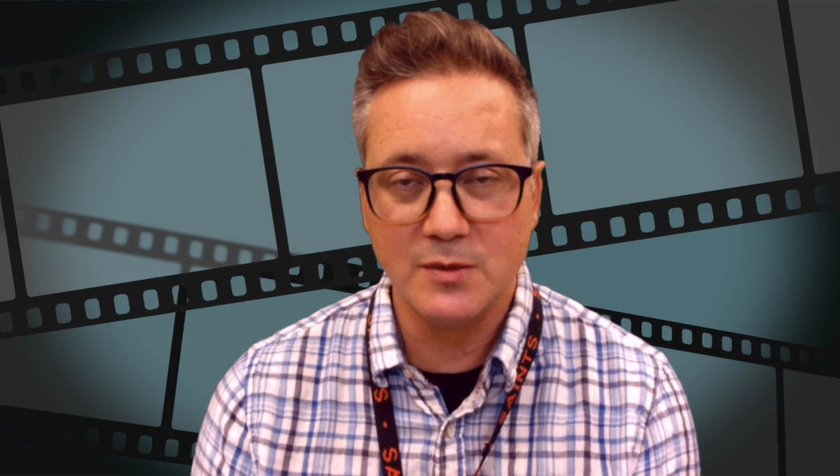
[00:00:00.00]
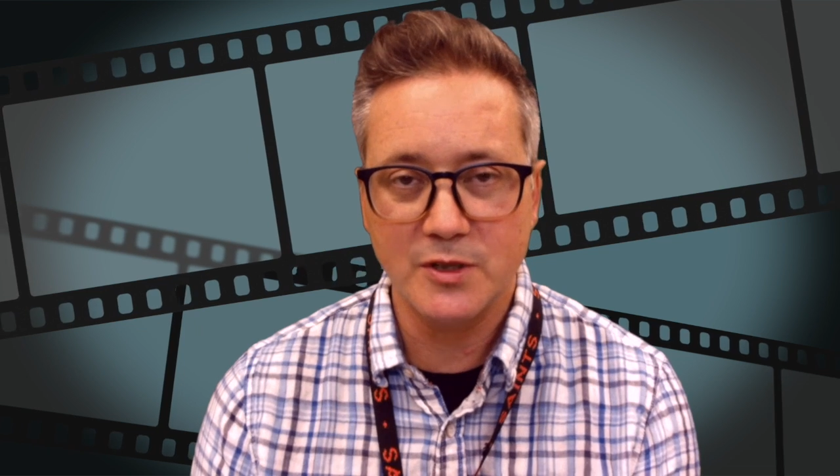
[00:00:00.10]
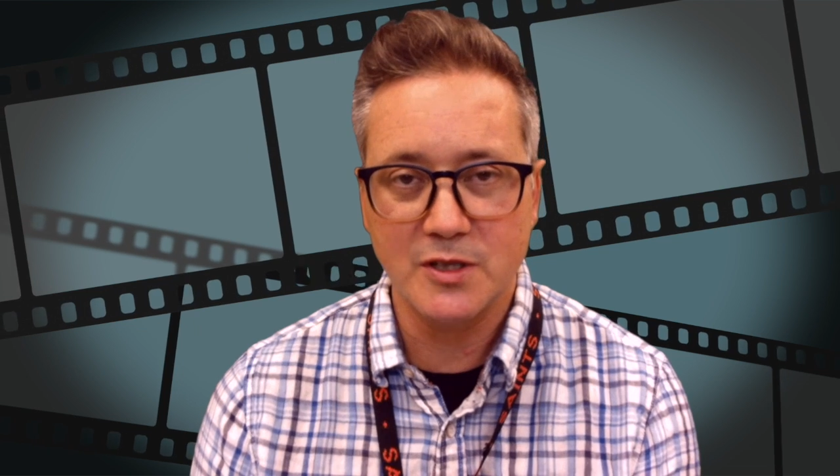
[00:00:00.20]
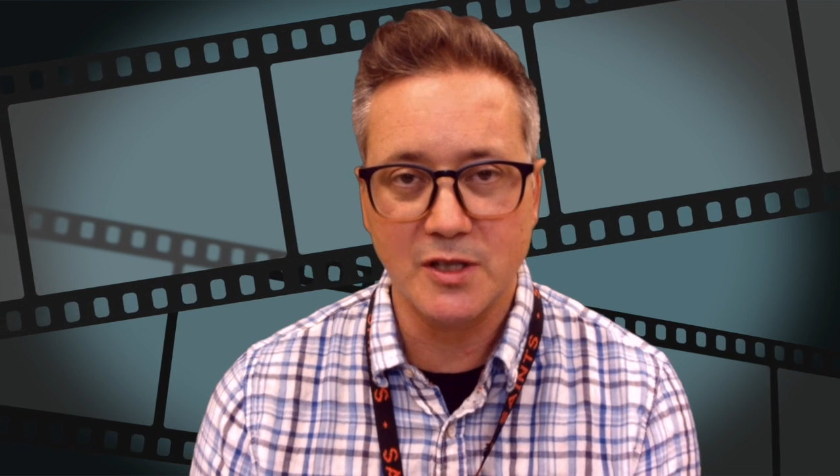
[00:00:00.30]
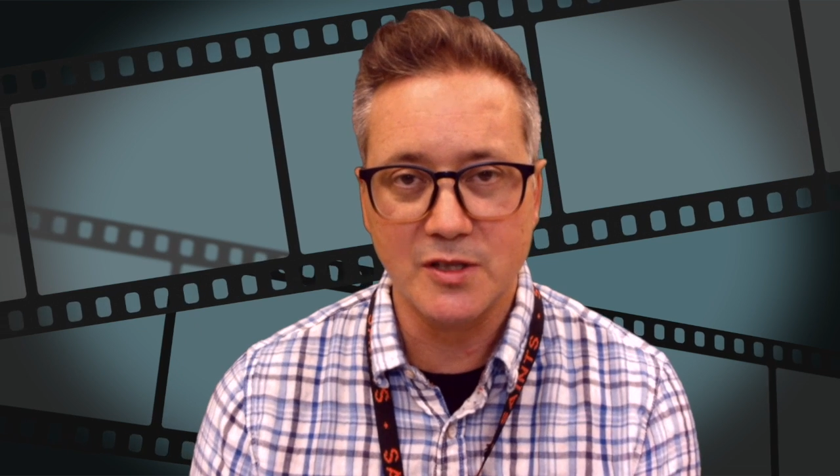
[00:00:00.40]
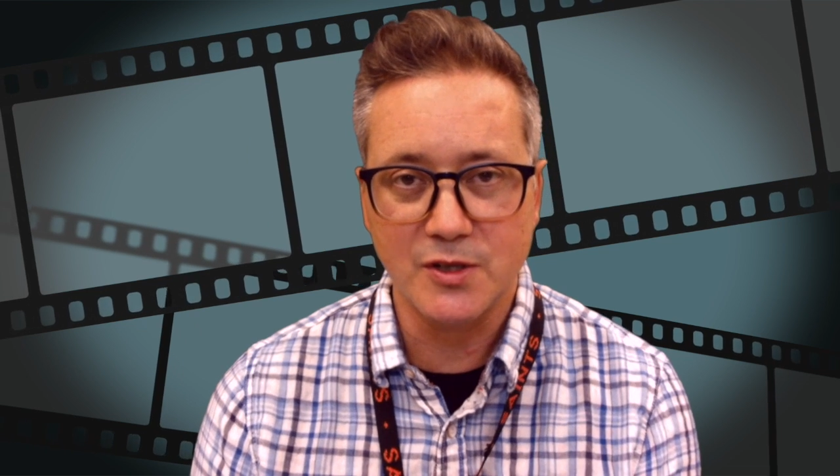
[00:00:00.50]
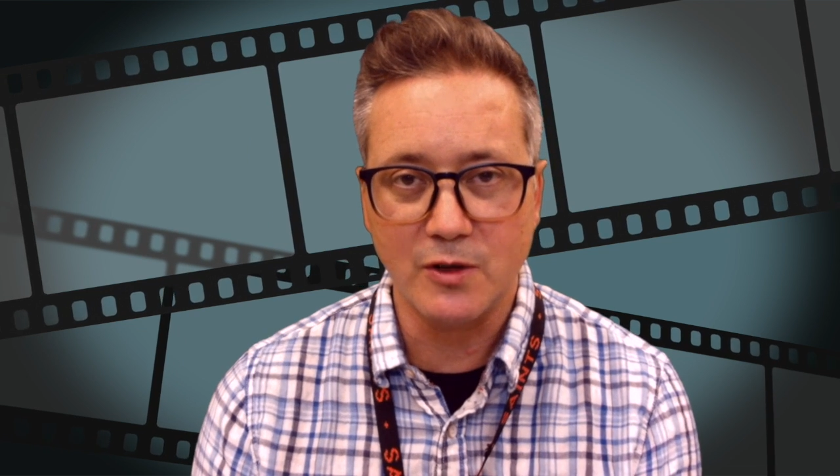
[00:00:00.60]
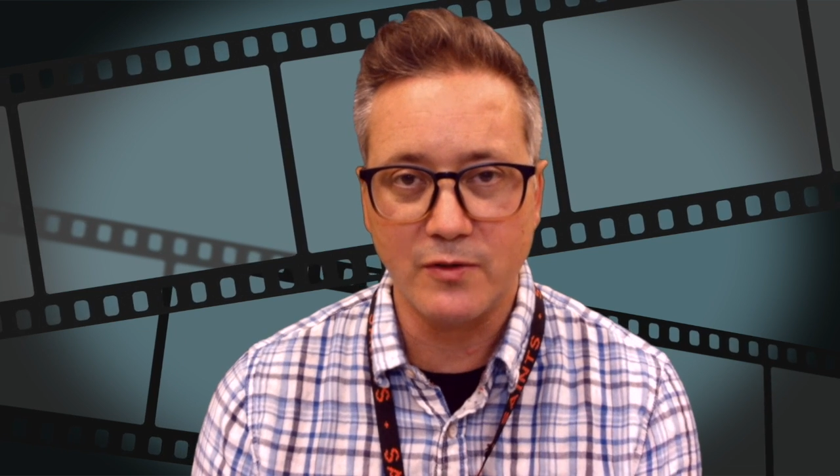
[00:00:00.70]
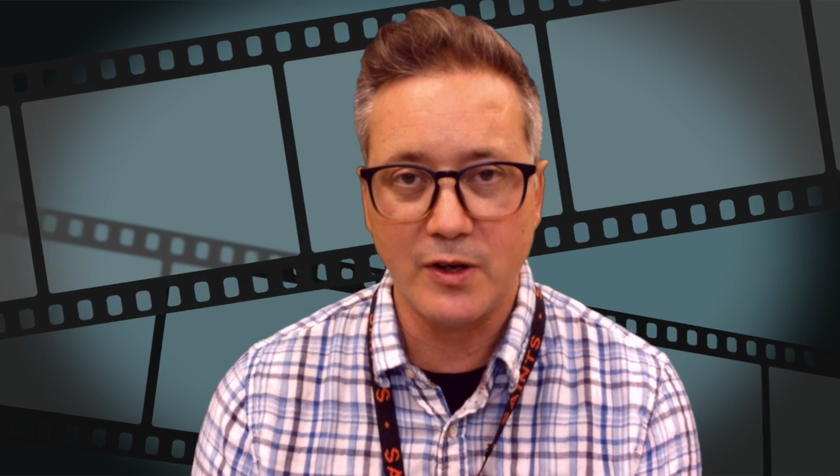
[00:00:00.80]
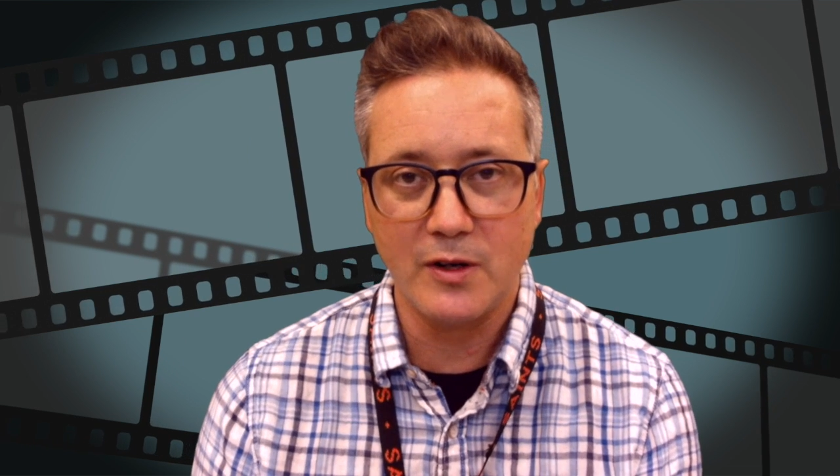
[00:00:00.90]
which is a
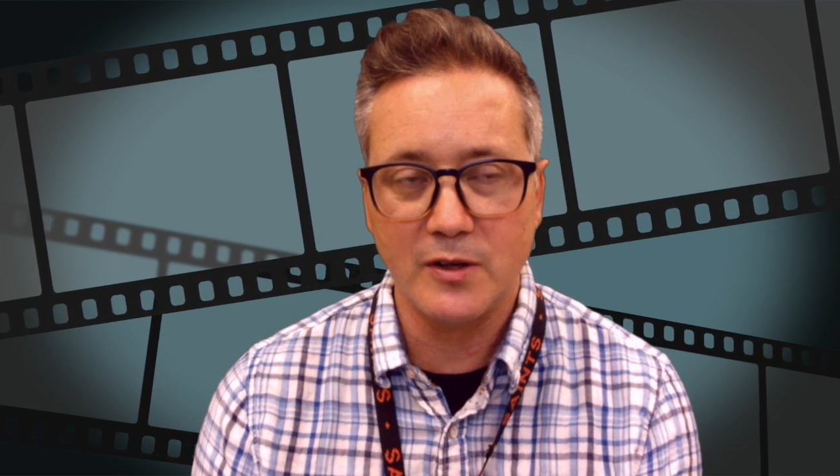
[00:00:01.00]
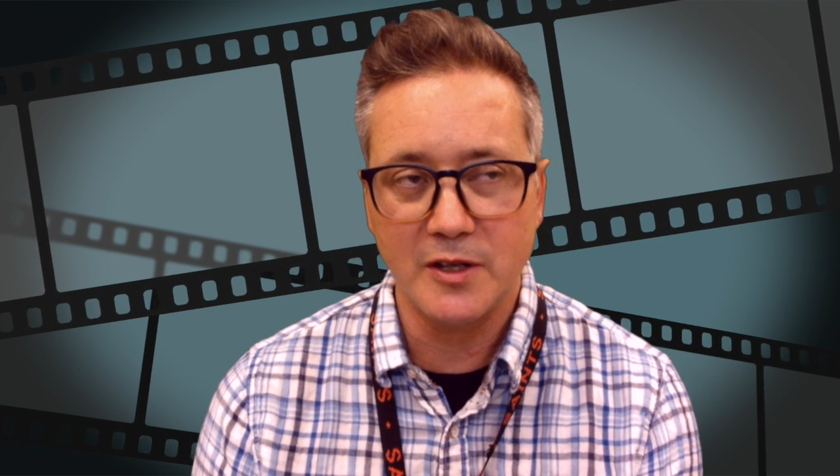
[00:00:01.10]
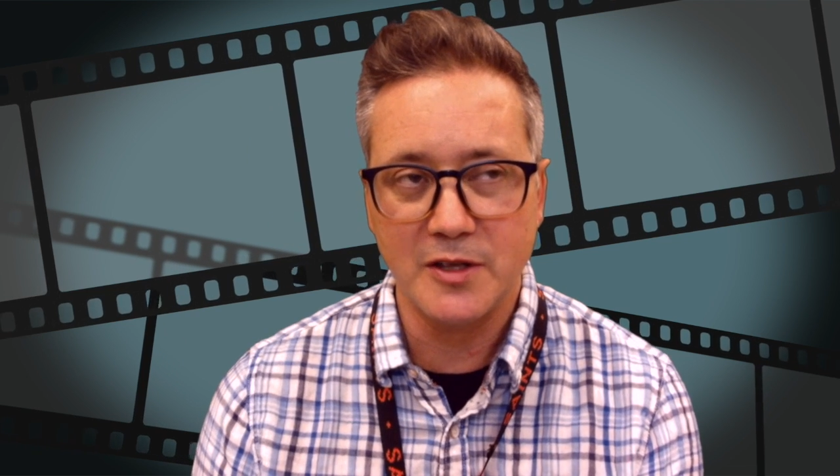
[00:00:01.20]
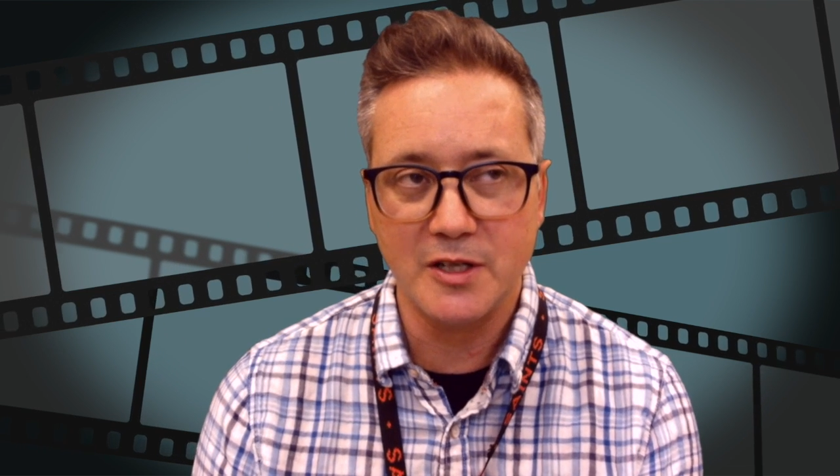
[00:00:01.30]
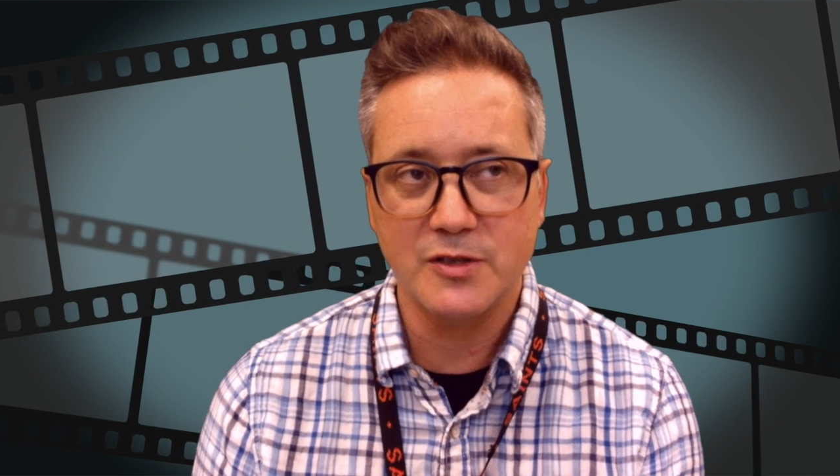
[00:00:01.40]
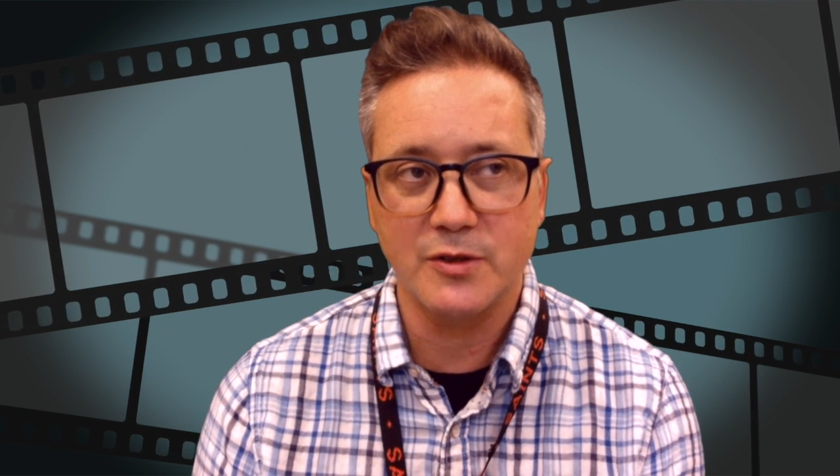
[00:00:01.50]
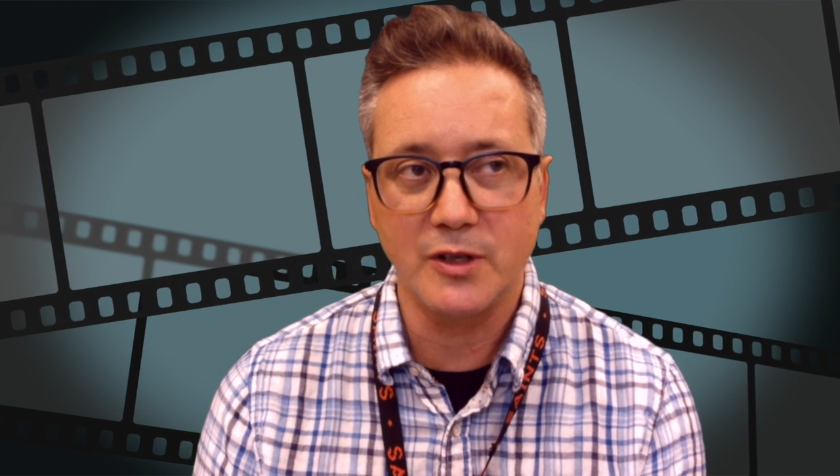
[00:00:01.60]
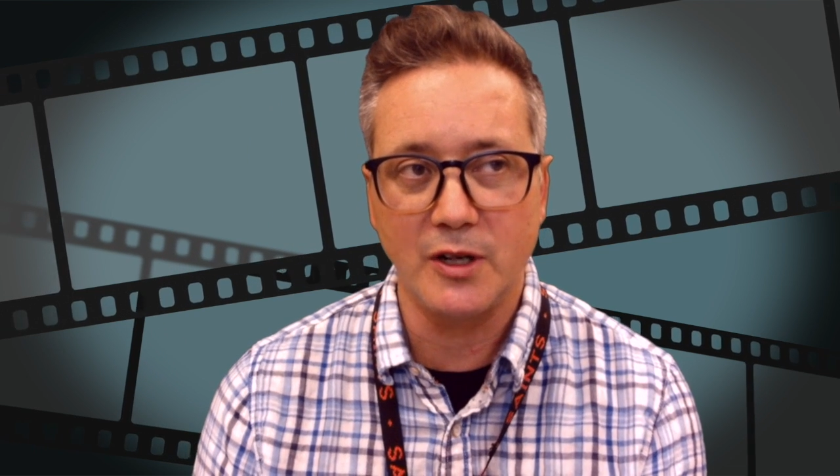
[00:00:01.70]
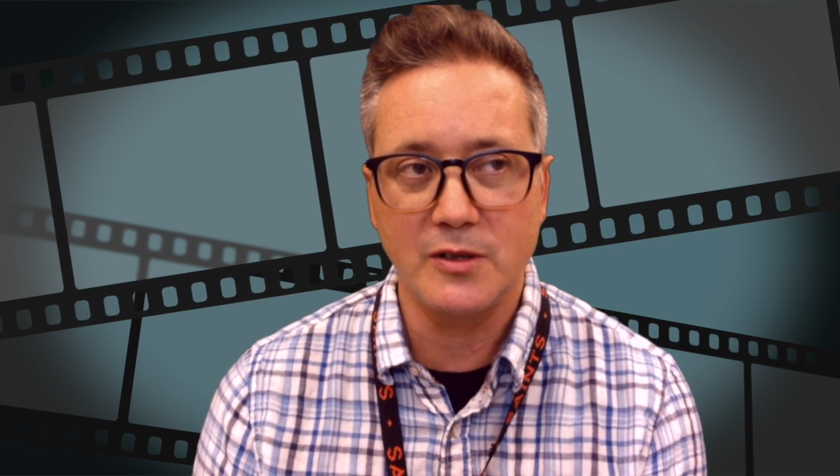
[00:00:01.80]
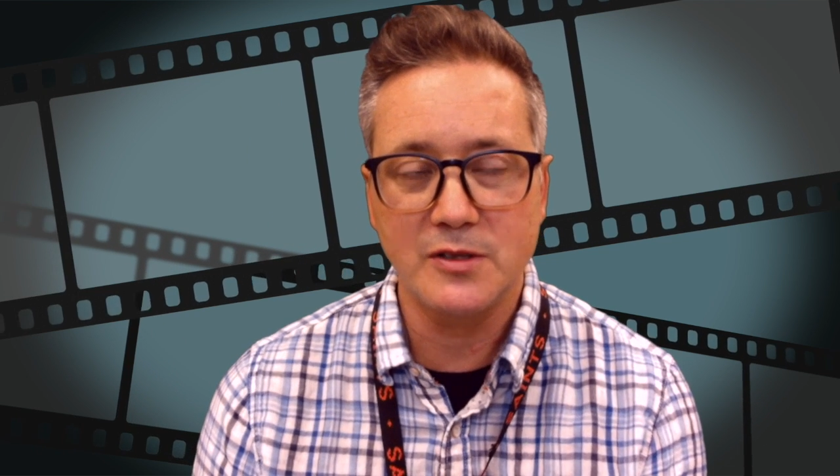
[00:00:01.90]
server that the
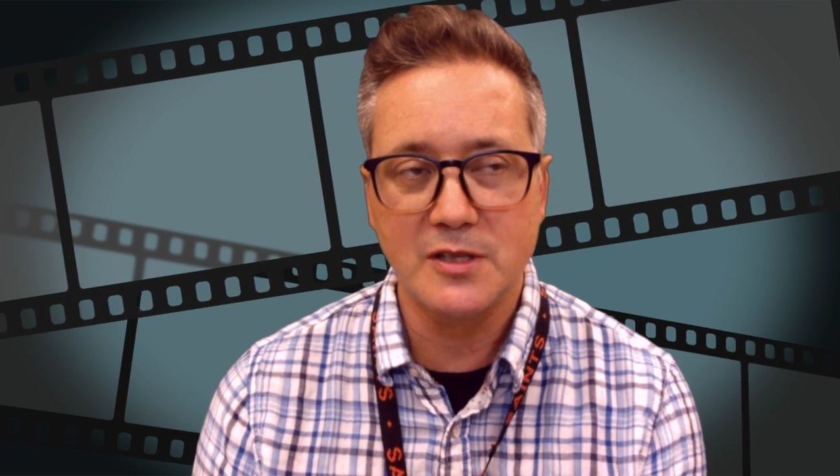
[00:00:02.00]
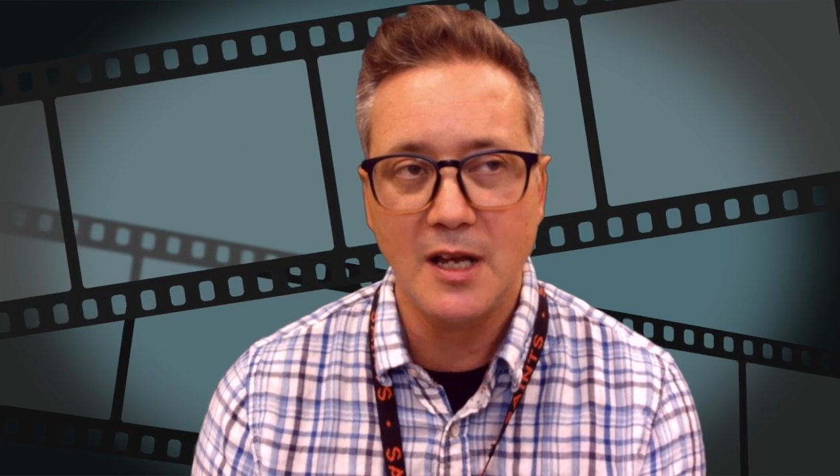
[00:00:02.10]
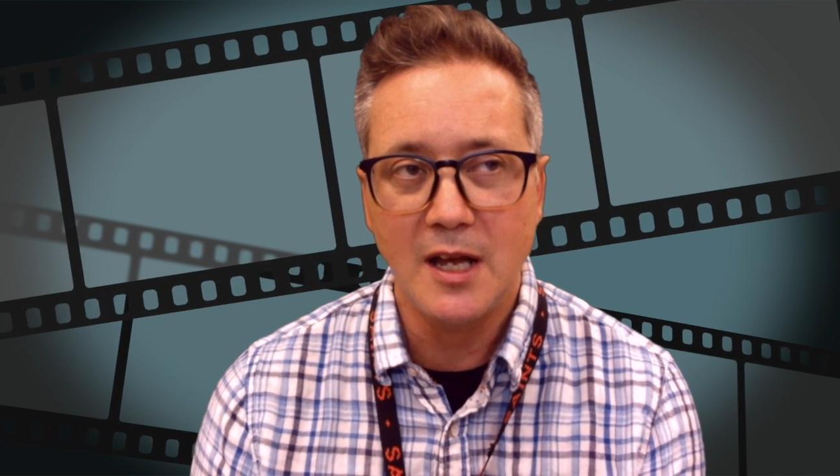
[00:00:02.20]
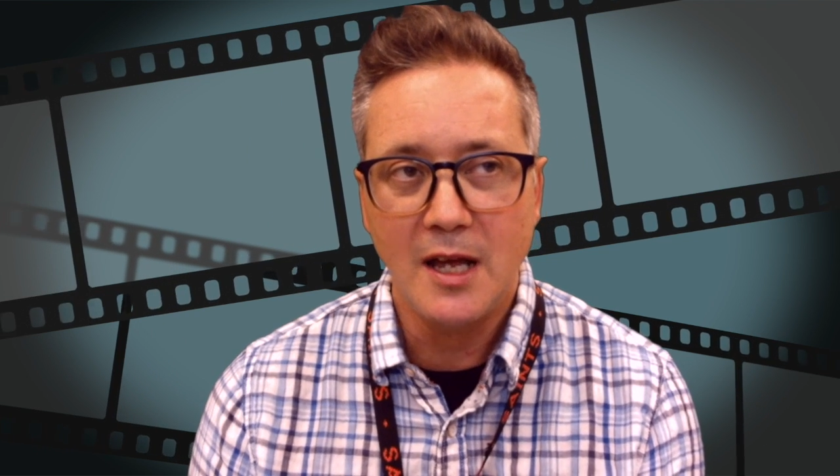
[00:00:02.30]
district owns,